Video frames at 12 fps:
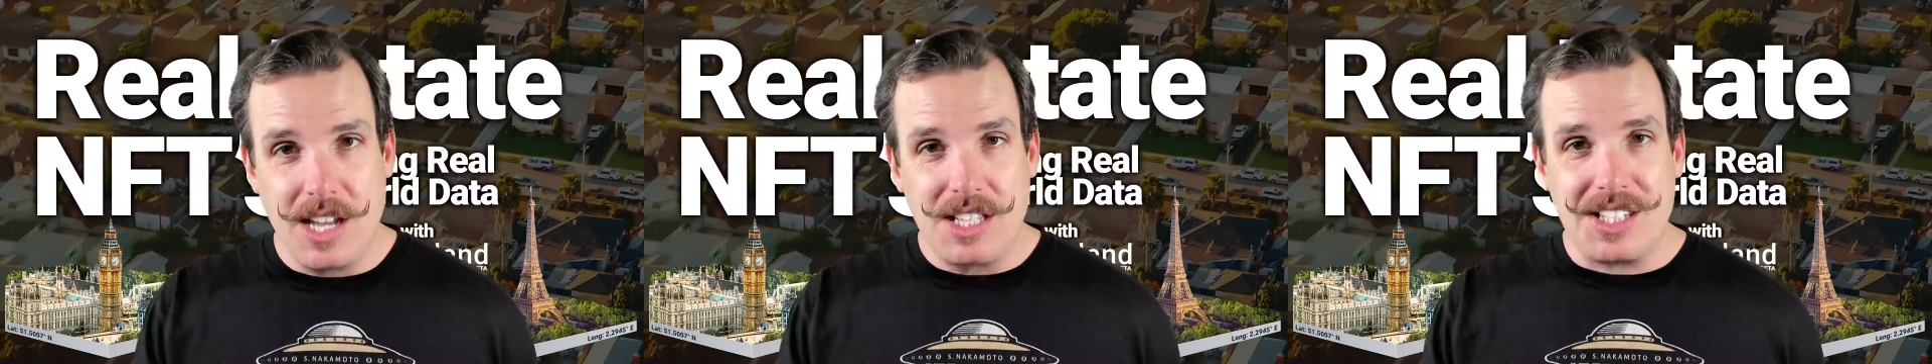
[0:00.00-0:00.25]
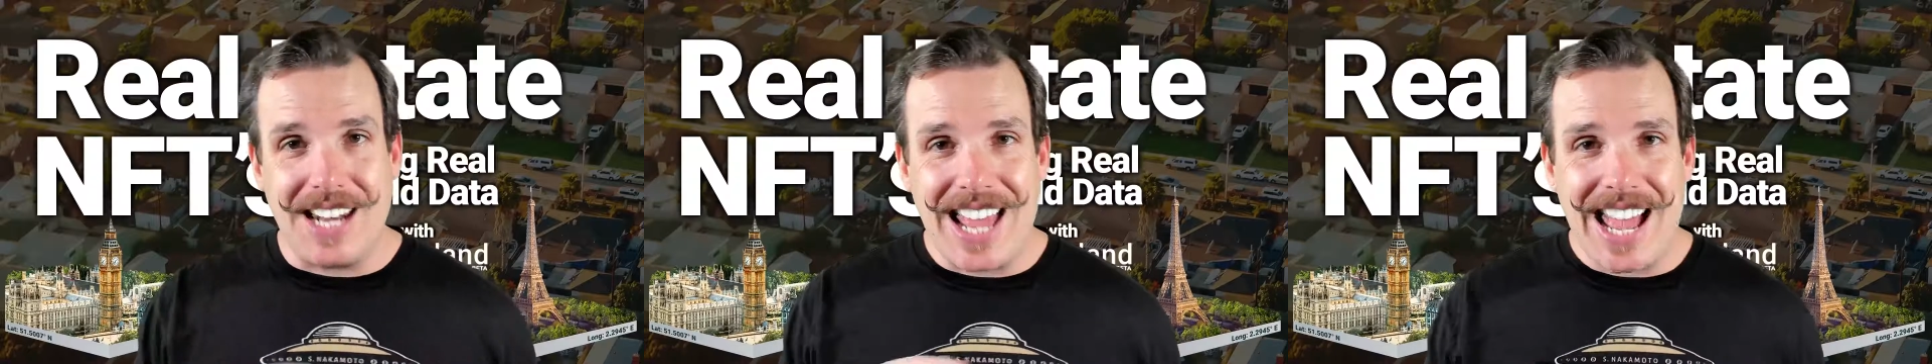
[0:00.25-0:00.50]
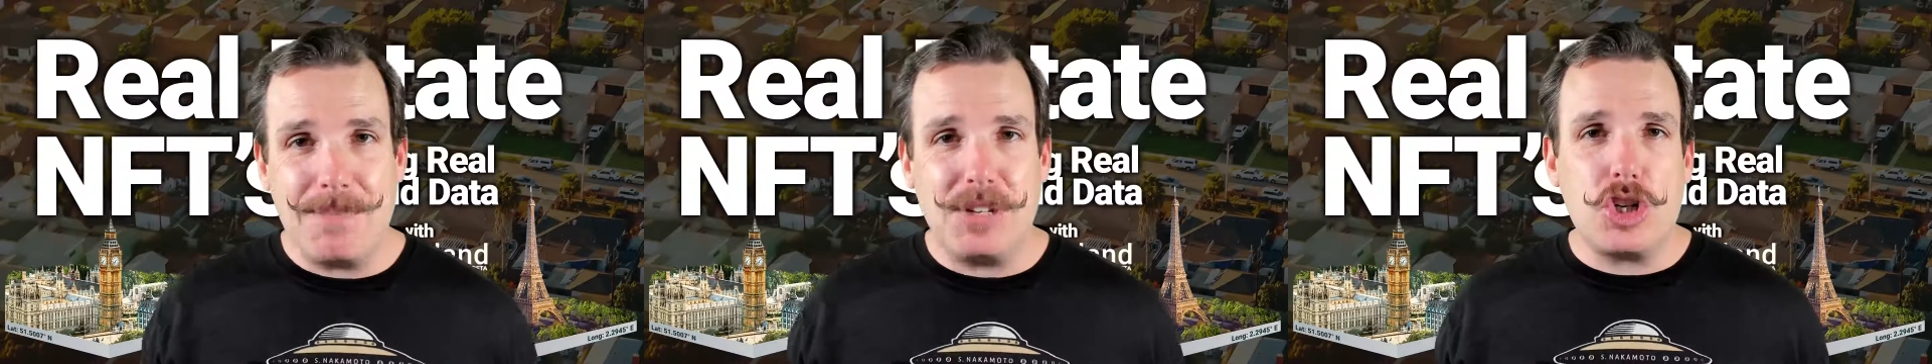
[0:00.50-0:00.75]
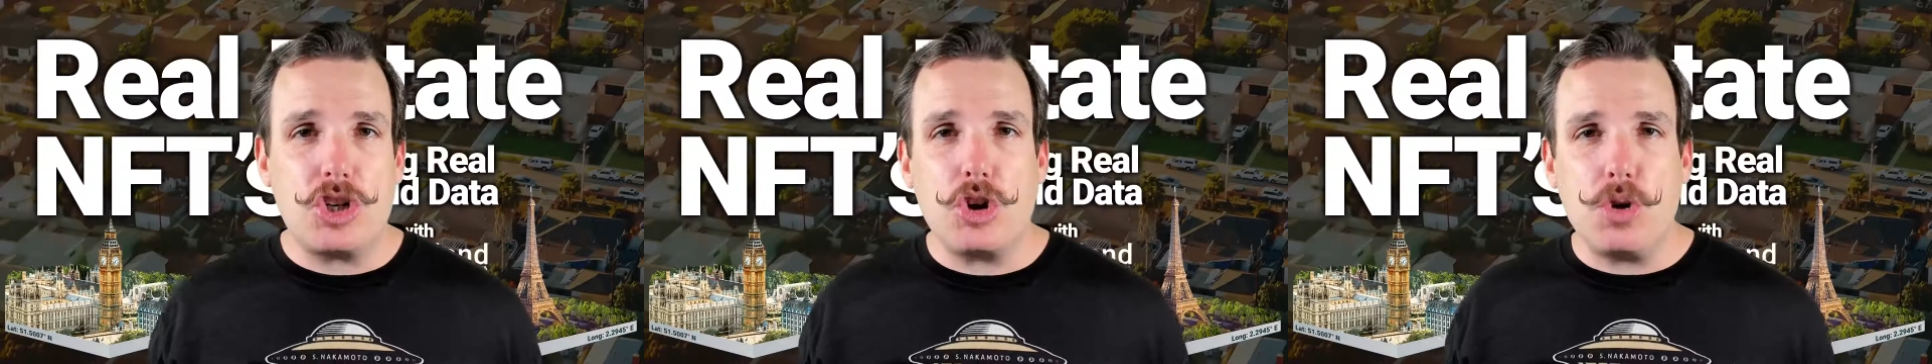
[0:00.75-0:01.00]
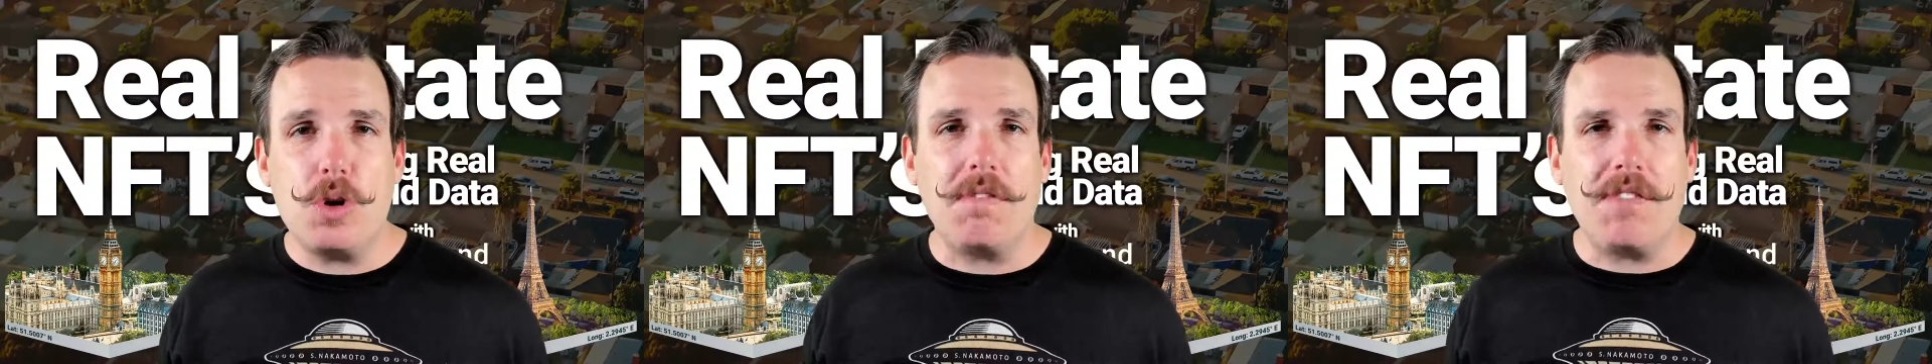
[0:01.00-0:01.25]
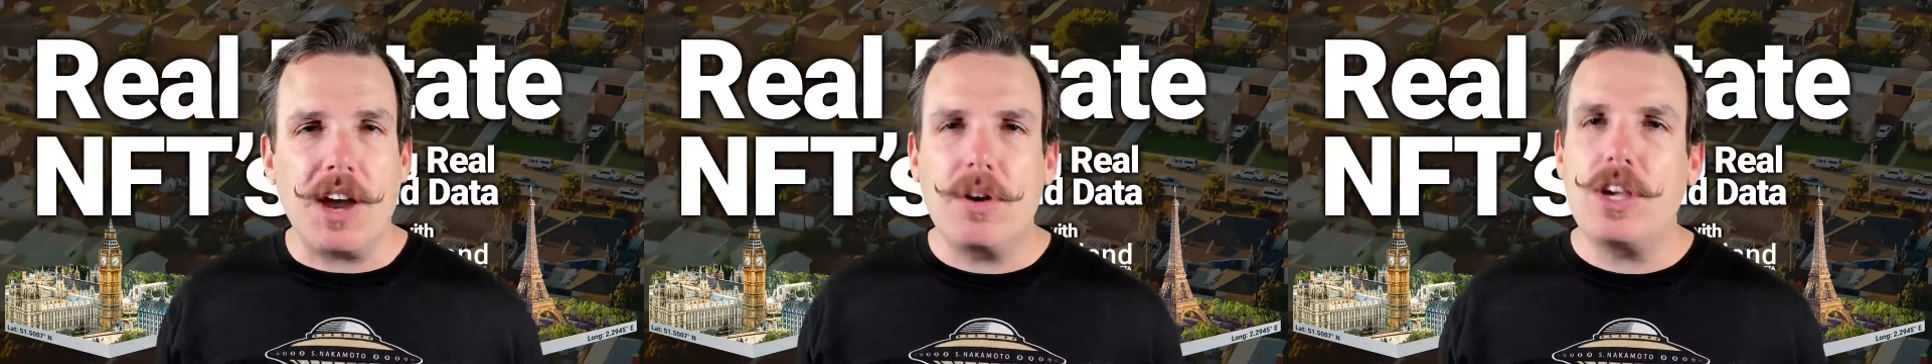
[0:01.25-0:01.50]
Today I'm going to show you a
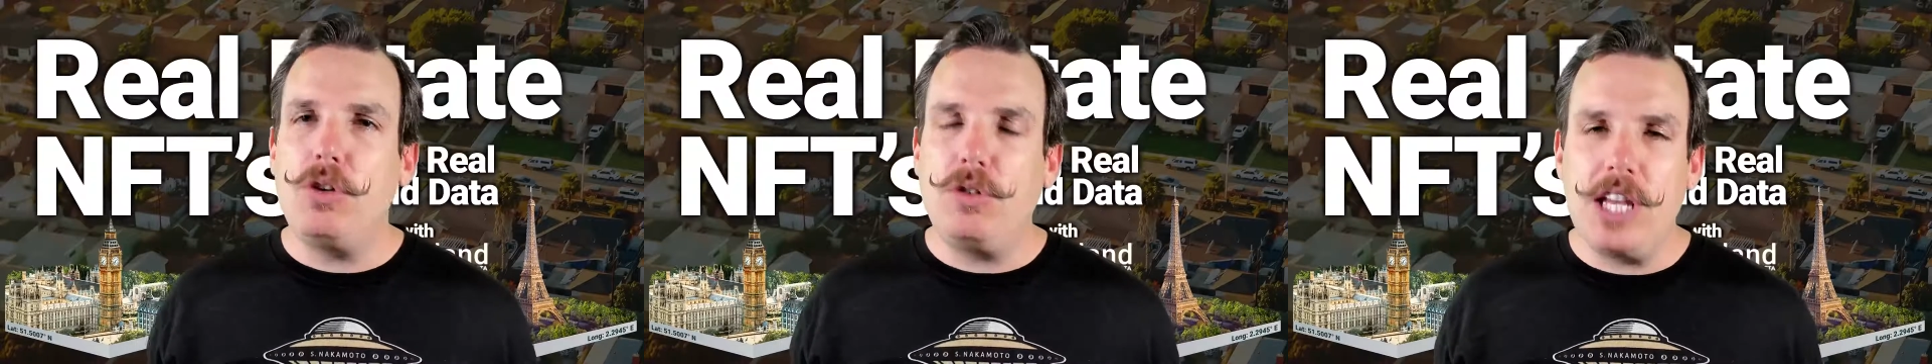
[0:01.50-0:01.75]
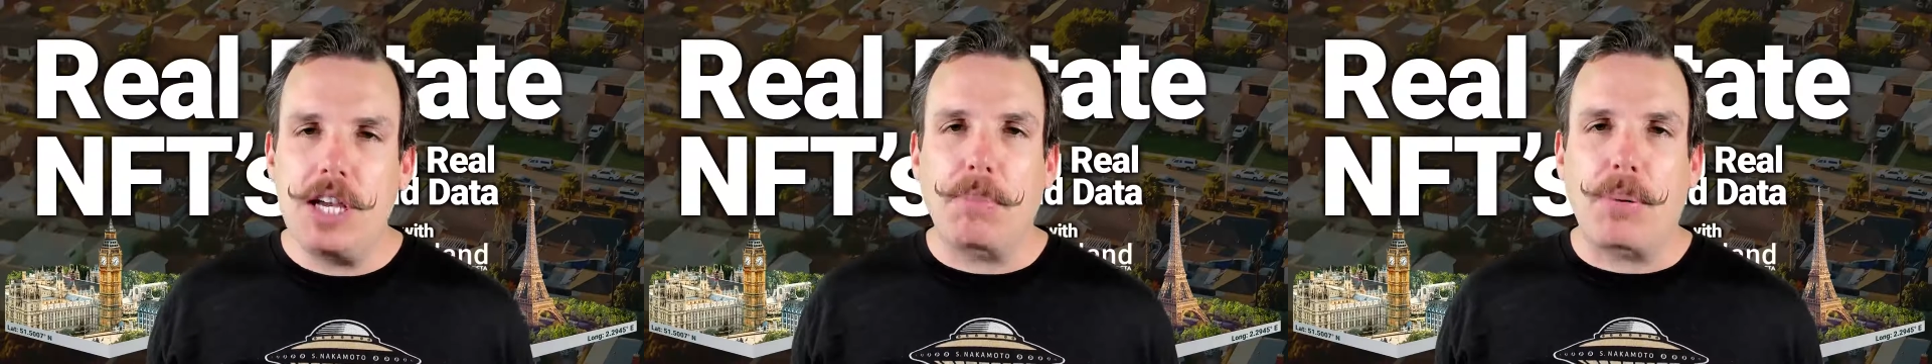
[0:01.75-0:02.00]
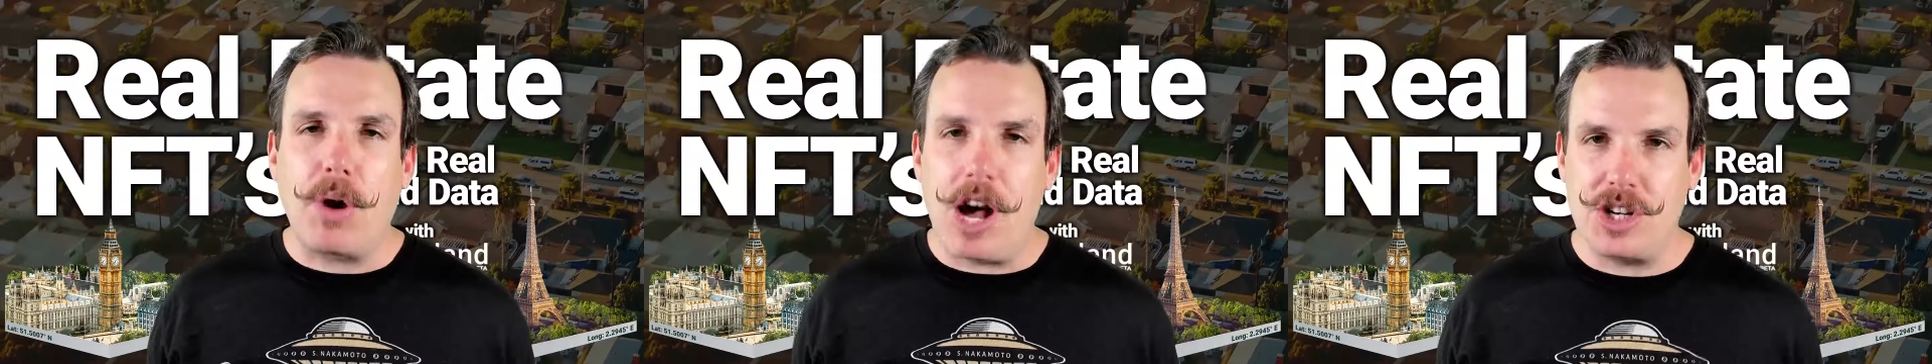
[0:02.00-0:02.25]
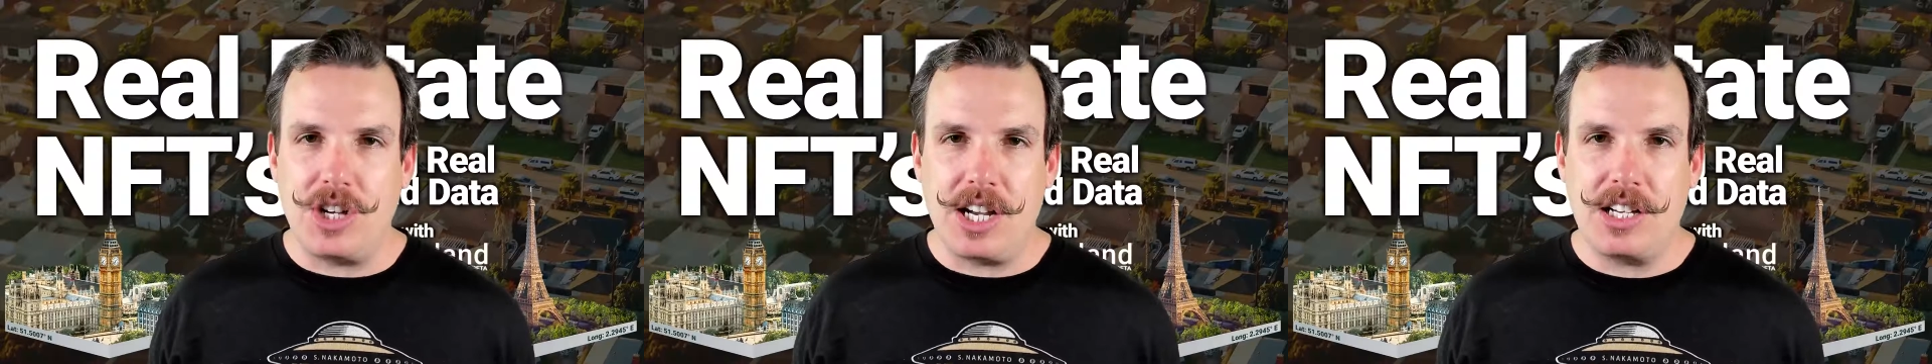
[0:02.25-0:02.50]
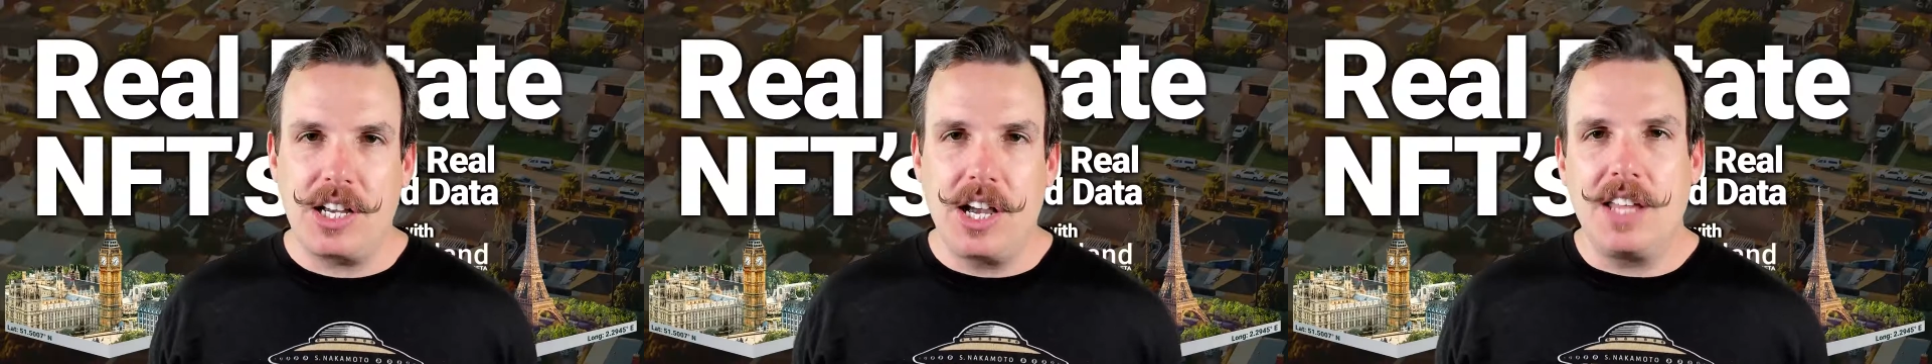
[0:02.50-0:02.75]
very unique project